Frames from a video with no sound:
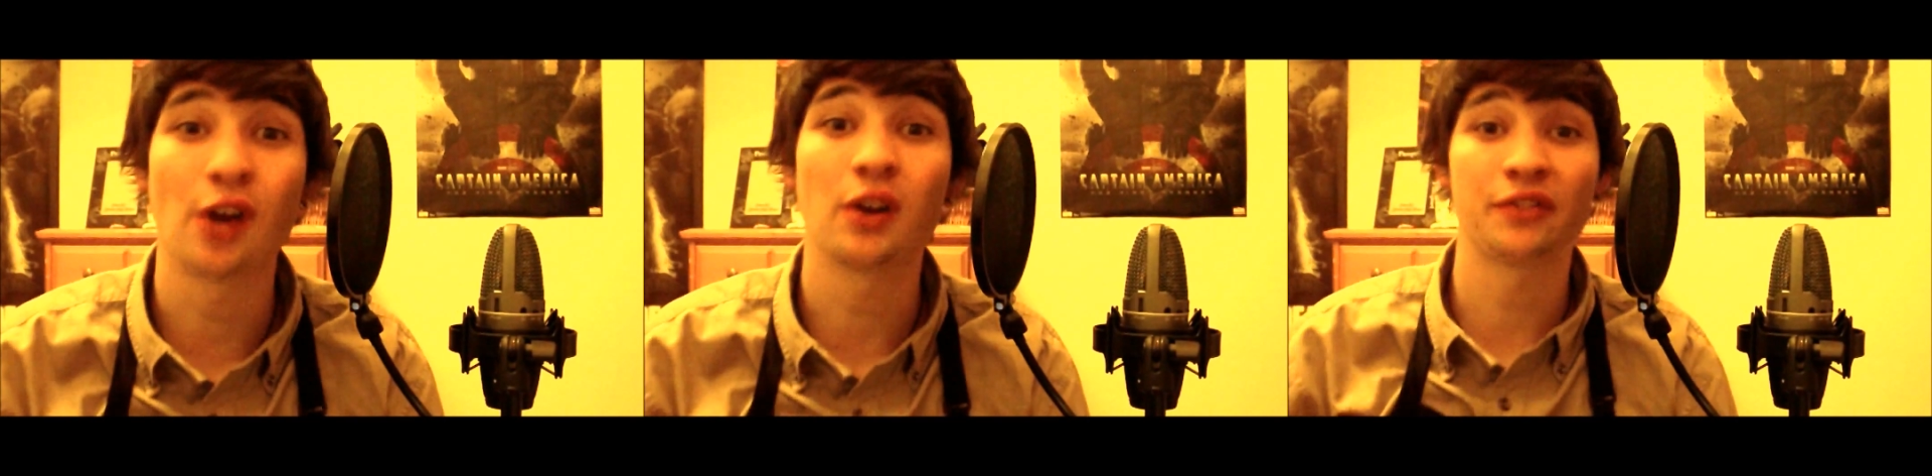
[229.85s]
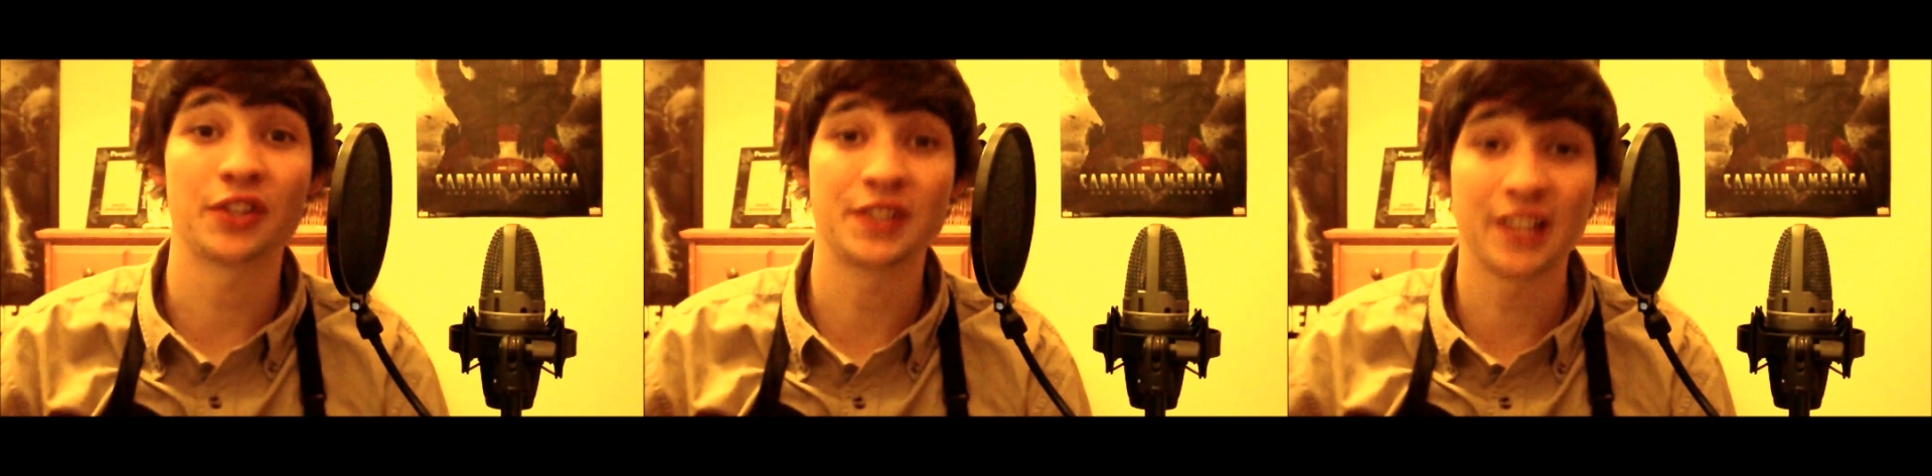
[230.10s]
If
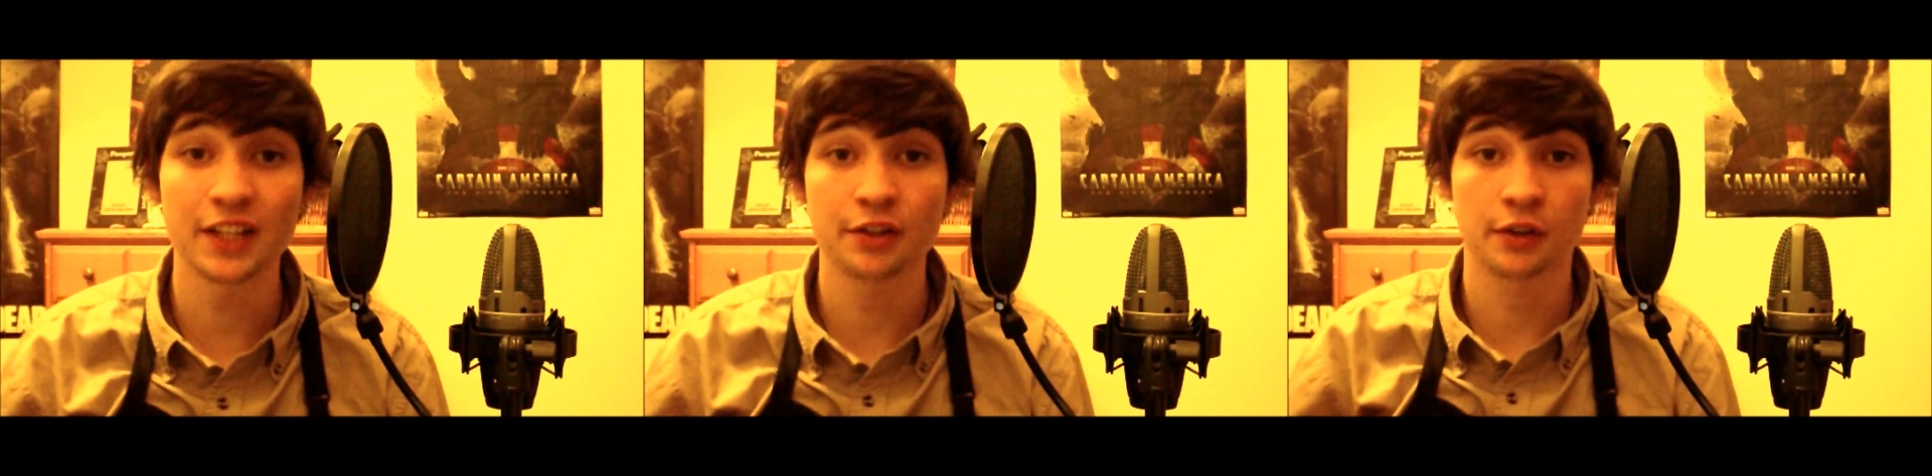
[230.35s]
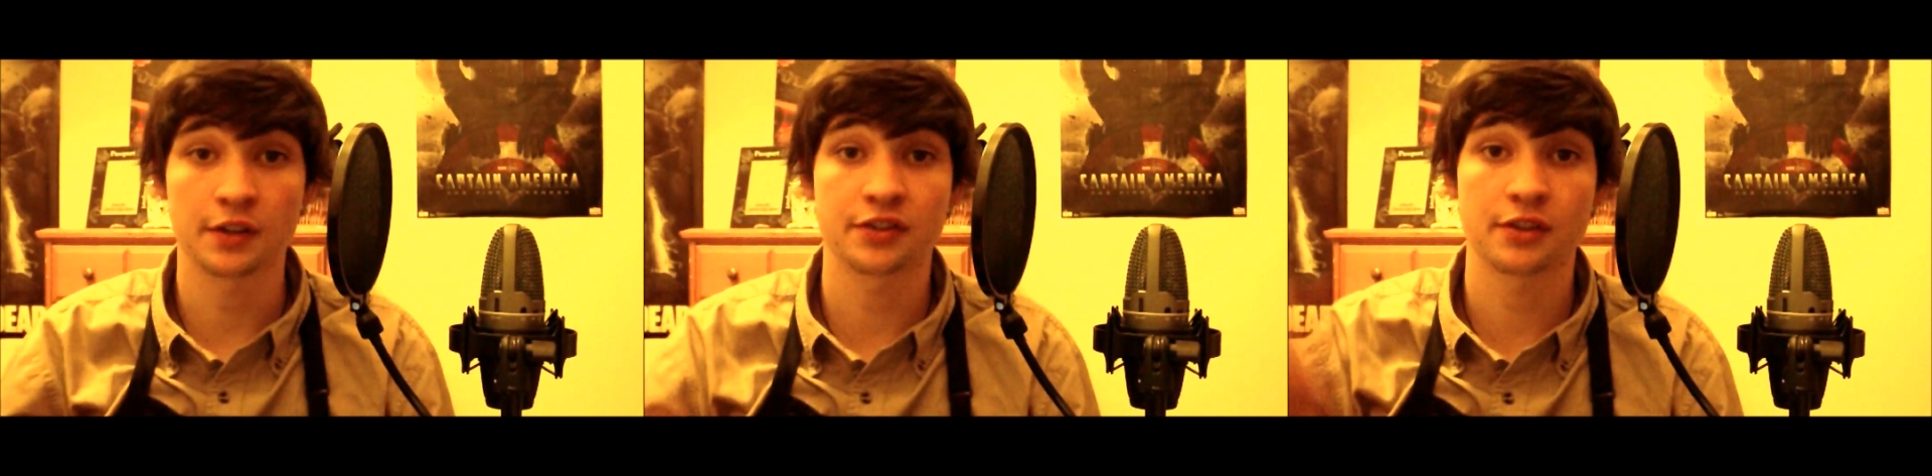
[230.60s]
you did, you
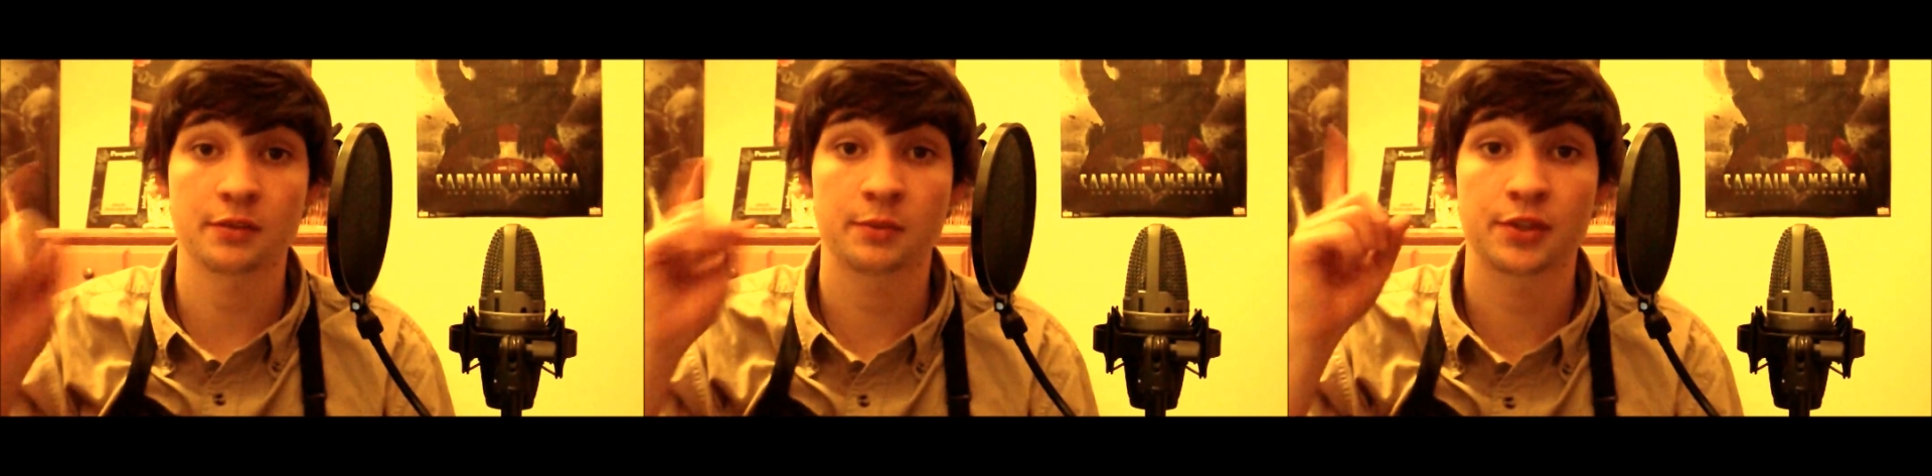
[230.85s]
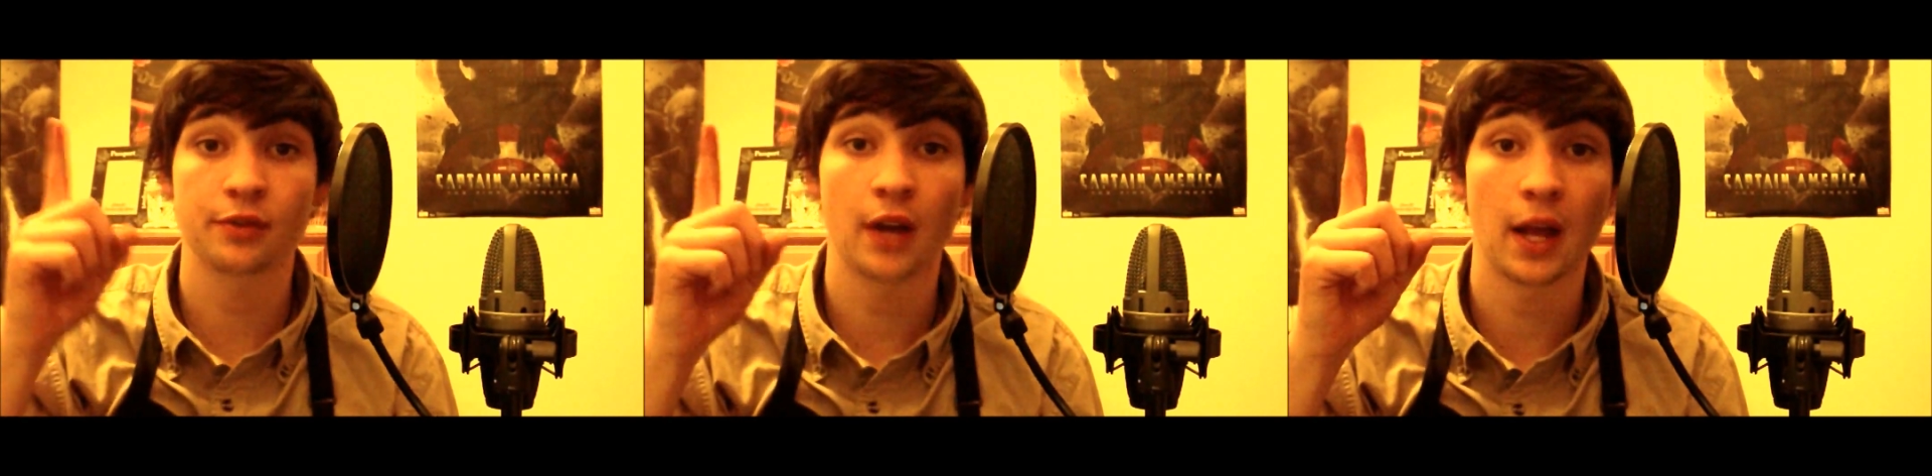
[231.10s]
can
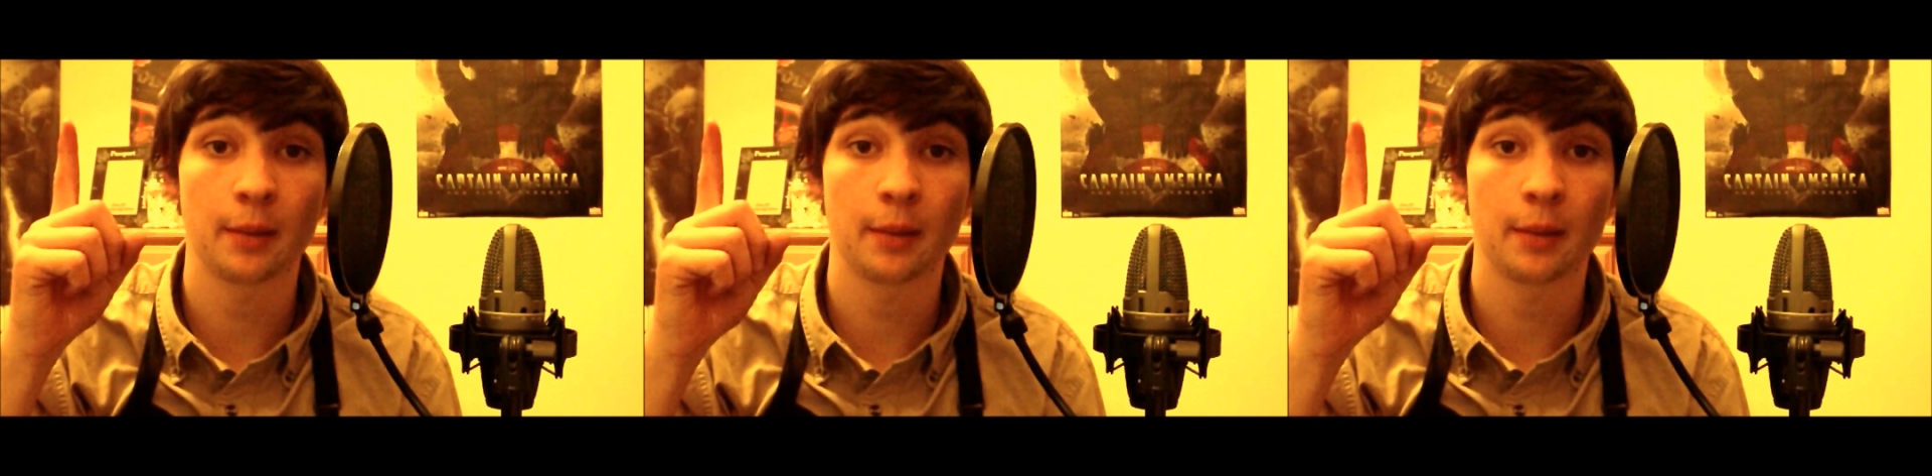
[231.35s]
subscribe